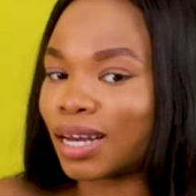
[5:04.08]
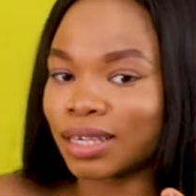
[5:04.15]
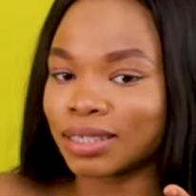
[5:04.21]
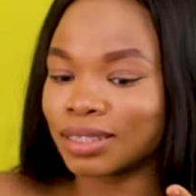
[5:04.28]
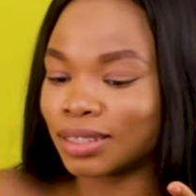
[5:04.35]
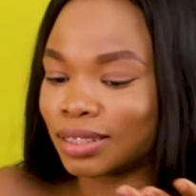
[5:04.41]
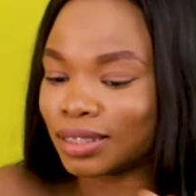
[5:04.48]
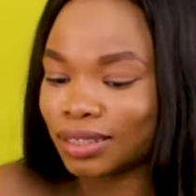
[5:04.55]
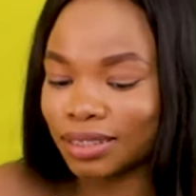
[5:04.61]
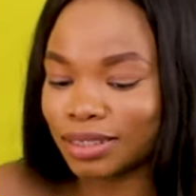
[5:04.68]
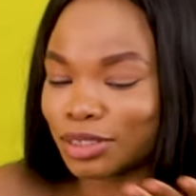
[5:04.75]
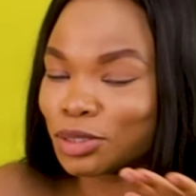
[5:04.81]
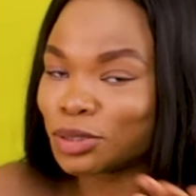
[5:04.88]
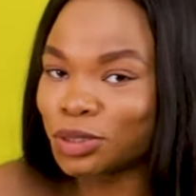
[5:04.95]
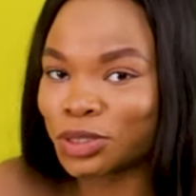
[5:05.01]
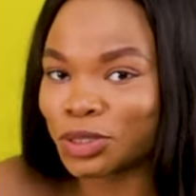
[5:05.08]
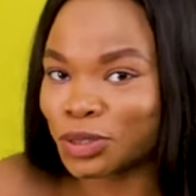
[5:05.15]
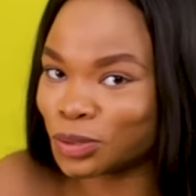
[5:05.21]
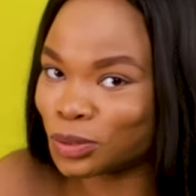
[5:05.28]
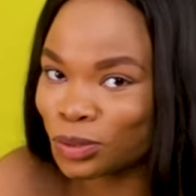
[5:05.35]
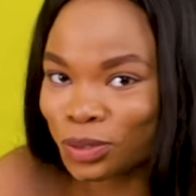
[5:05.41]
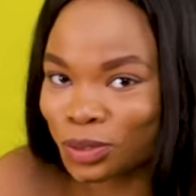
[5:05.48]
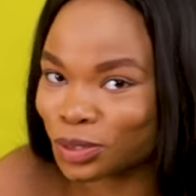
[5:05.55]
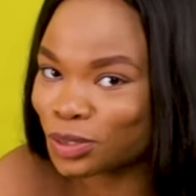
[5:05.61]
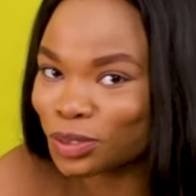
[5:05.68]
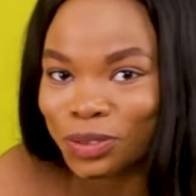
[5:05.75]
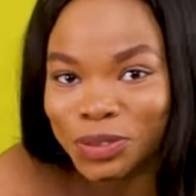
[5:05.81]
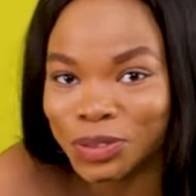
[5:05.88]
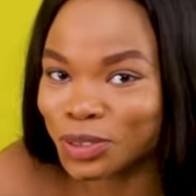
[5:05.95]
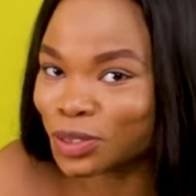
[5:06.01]
and if you snooze,
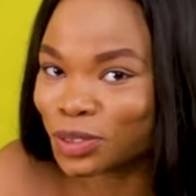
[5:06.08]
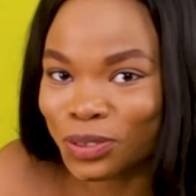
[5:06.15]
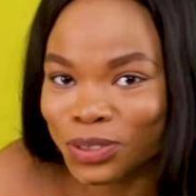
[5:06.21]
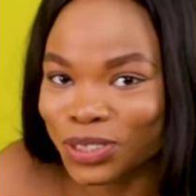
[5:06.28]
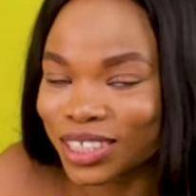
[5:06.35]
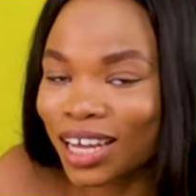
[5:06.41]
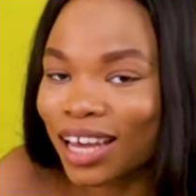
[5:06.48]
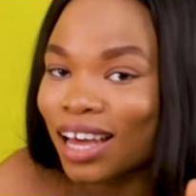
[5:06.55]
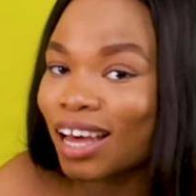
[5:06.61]
you lose.